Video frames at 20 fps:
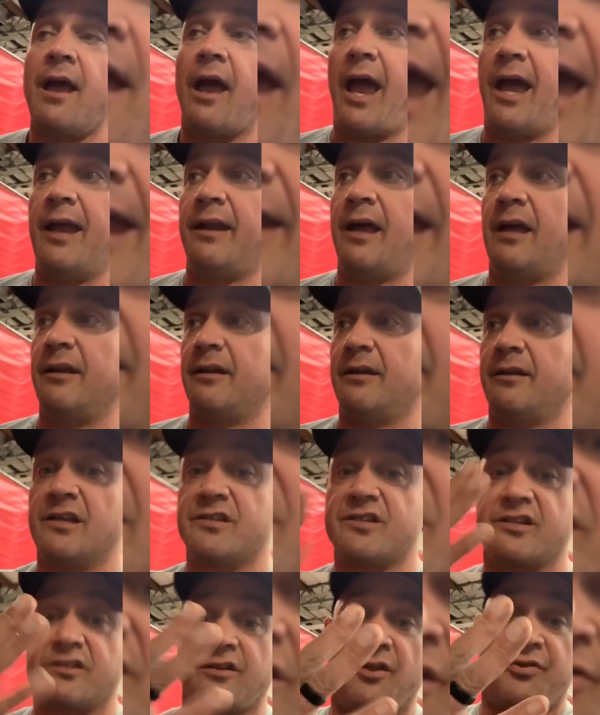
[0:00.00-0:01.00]
And then
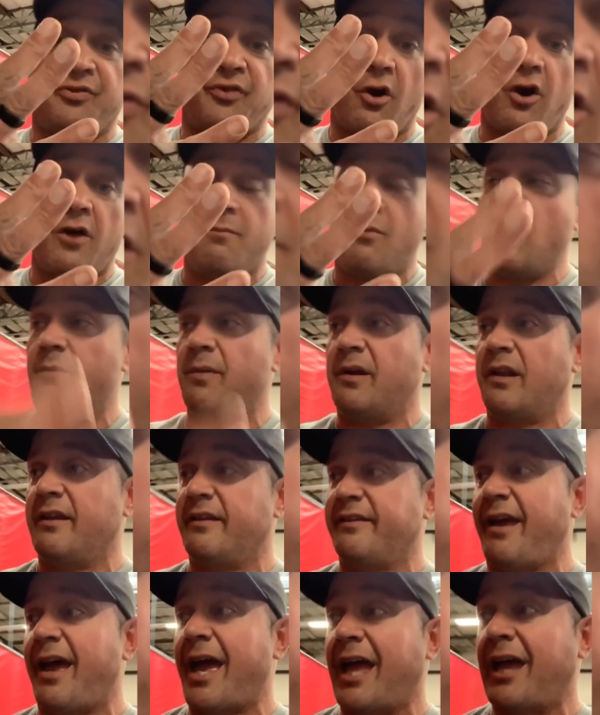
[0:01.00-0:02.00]
this is the third movement of
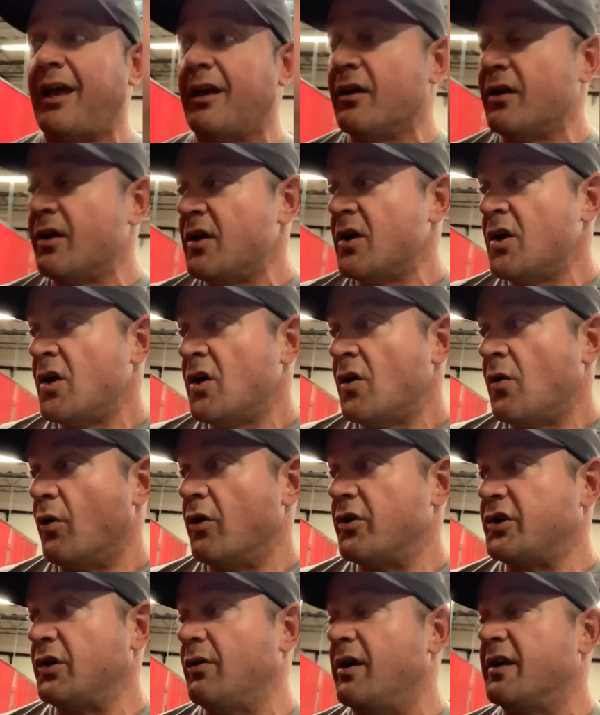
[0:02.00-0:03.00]
the day.
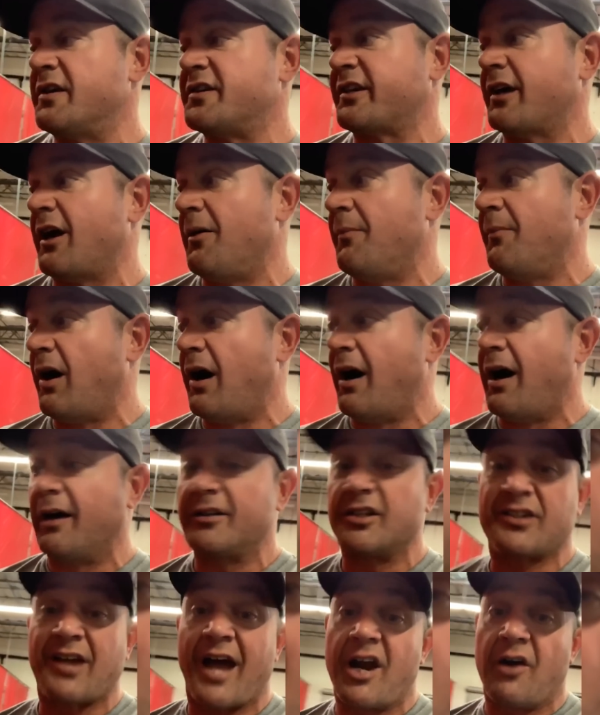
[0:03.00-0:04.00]
We're doing some uh,
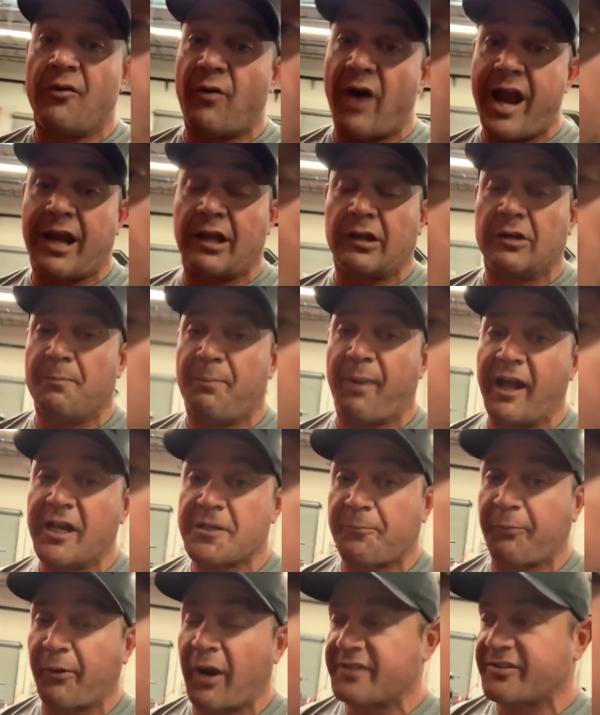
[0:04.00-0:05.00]
just kind of regular bench
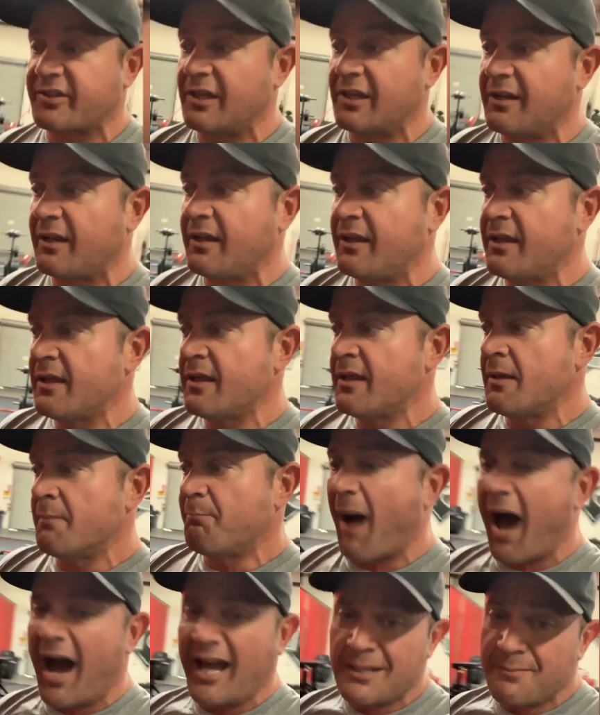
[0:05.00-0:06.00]
pressing,
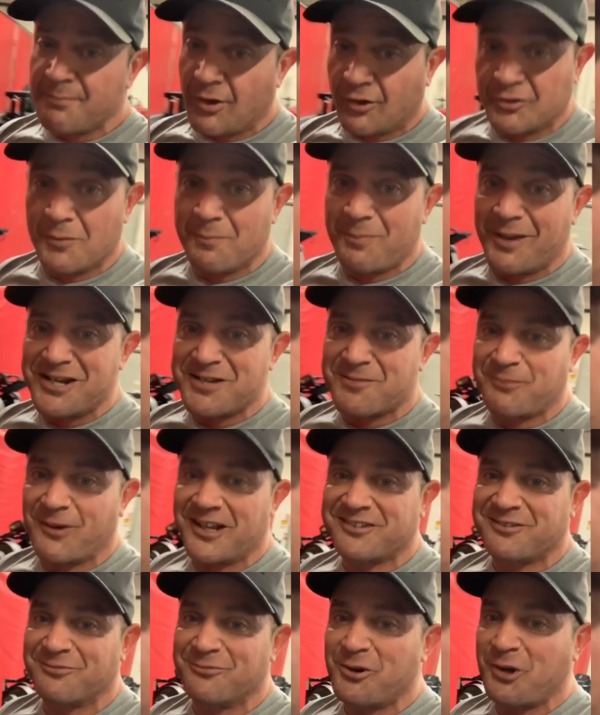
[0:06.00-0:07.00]
bodybuilder bench
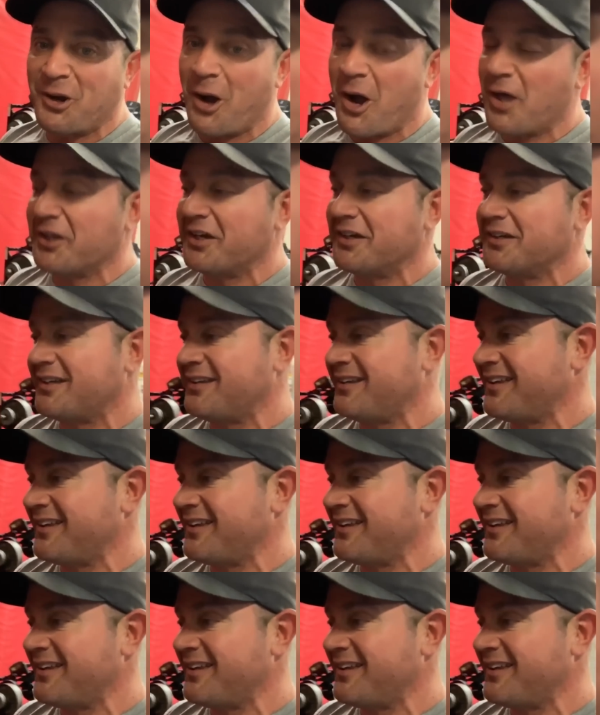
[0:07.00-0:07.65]
pressing, we'll call it.